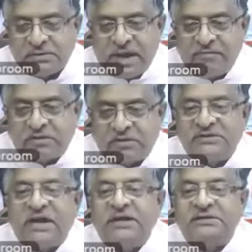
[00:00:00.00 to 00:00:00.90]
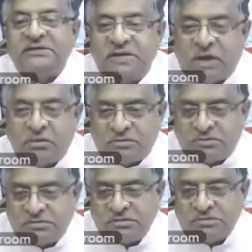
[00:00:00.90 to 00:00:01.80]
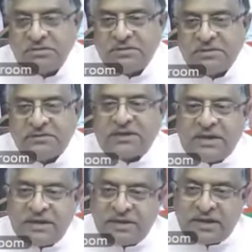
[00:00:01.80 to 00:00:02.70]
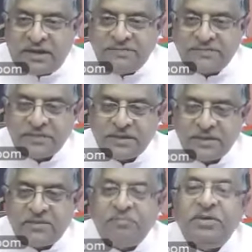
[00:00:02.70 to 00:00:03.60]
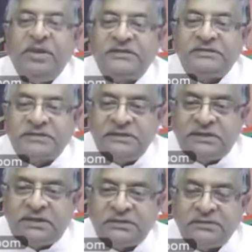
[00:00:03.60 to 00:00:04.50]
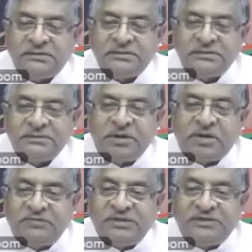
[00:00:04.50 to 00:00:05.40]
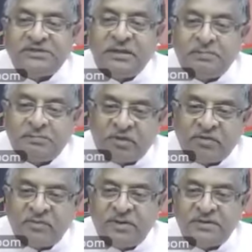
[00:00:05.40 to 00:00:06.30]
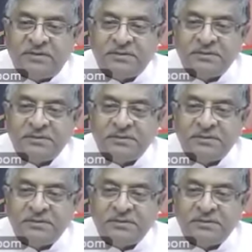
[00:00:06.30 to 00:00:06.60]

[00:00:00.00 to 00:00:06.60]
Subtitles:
I have not the slightest doubt that India, being a center of digital empowerment,